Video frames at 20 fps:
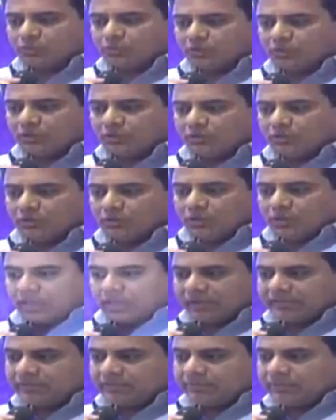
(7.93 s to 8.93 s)
the world,
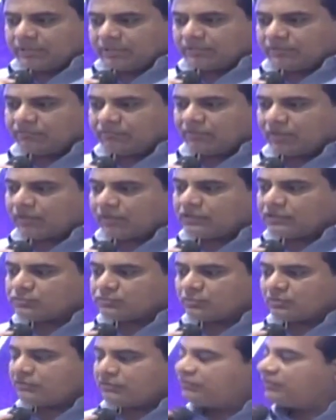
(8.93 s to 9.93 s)
Hyderabad in fact is
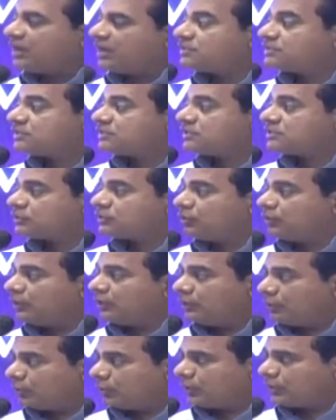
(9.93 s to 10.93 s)
one of the fastest growing
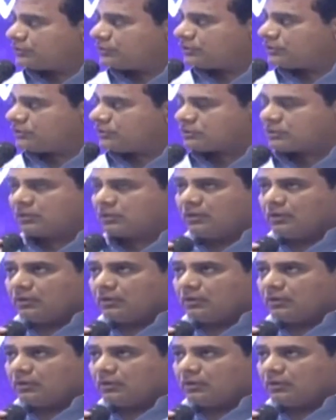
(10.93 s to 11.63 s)
locations,